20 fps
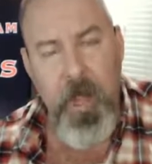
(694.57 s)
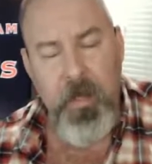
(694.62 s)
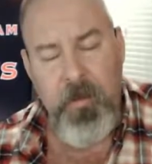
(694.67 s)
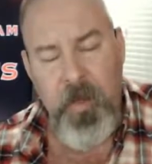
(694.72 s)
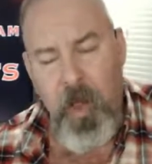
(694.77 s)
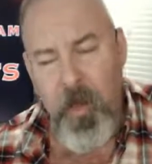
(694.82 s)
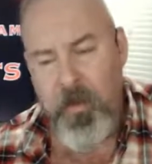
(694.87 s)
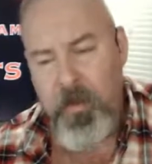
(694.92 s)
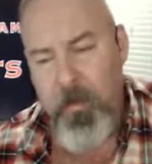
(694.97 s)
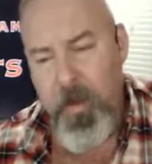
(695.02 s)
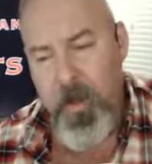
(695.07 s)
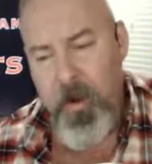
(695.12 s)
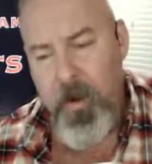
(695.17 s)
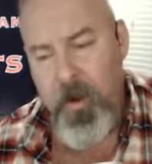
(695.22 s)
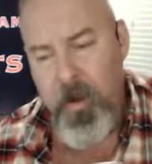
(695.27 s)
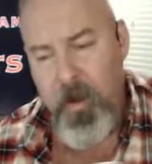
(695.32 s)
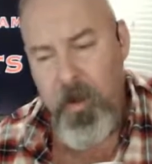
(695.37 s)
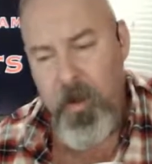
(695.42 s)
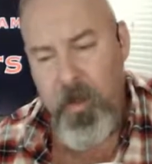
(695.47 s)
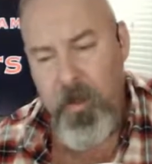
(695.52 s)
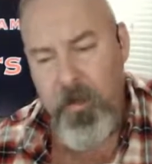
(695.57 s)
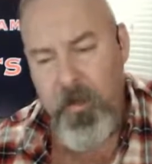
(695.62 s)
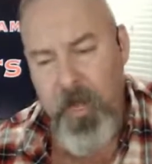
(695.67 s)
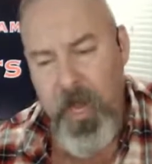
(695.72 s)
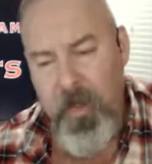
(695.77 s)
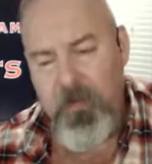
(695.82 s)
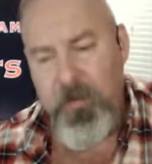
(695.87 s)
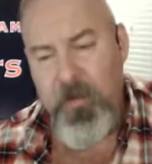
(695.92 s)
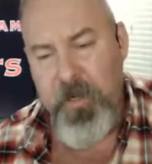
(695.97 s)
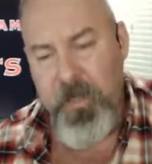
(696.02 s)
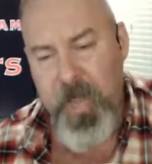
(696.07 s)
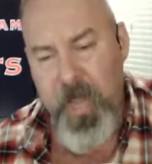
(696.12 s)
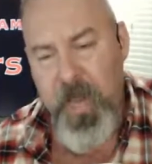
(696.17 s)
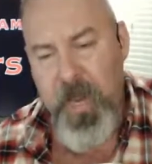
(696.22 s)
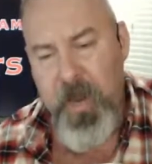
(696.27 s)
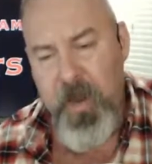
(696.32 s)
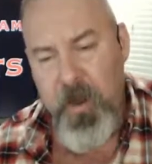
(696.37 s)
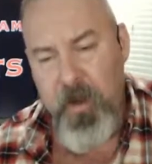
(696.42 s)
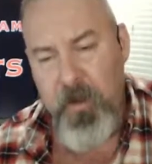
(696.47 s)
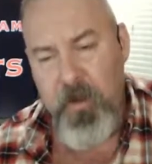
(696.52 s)
I talked about it on Every
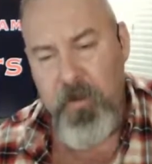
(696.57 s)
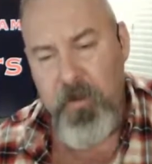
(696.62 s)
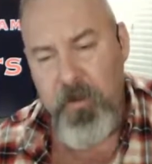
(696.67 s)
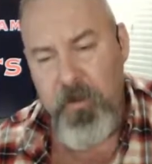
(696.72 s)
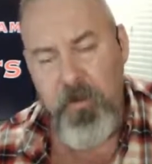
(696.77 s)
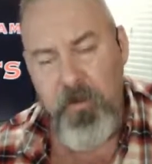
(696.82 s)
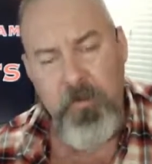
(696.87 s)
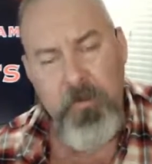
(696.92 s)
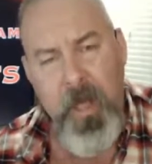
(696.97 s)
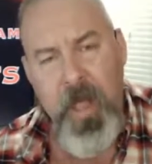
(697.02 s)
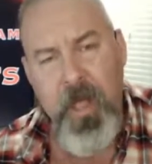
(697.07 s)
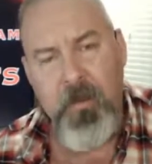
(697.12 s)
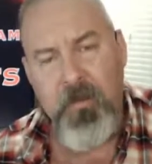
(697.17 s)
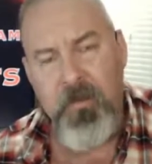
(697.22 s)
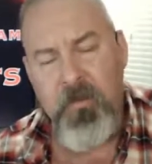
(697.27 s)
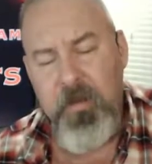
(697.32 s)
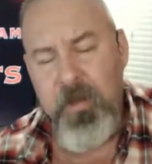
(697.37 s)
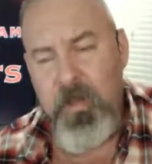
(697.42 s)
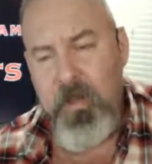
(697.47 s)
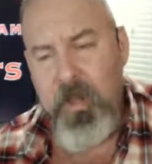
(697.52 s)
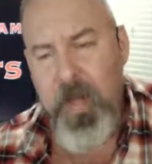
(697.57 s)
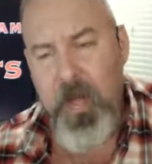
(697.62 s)
Day on Newsmax.